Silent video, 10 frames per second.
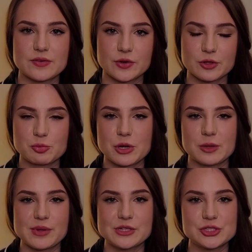of a growth
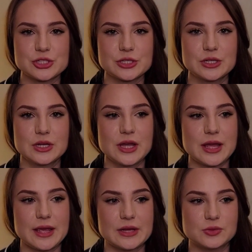product manager
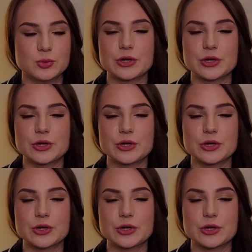and